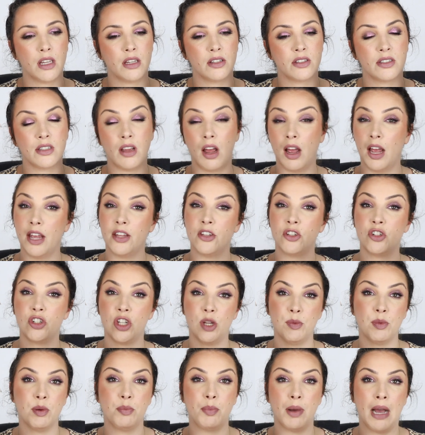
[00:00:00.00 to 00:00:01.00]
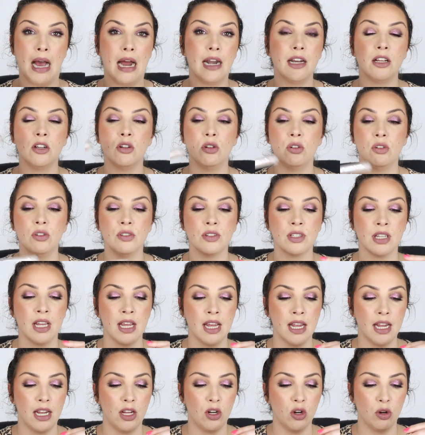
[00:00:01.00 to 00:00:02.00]
size shimmer particles.
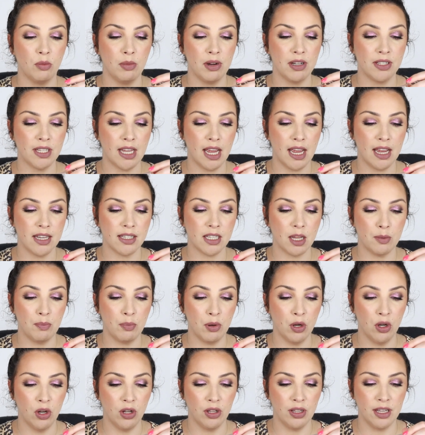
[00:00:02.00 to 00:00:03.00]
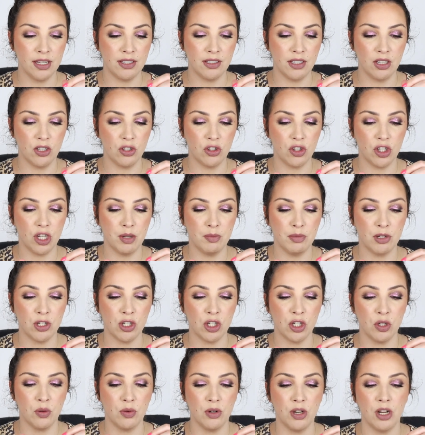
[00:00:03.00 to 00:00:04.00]
It almost has a pearlescent shimmer
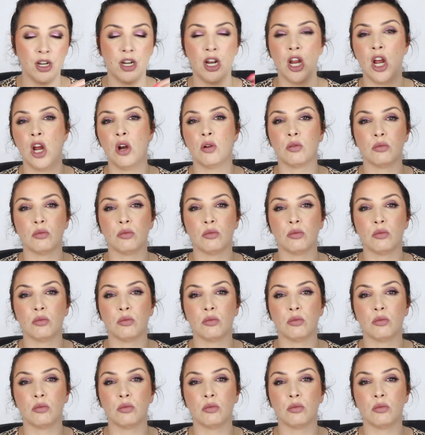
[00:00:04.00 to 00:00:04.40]
to it,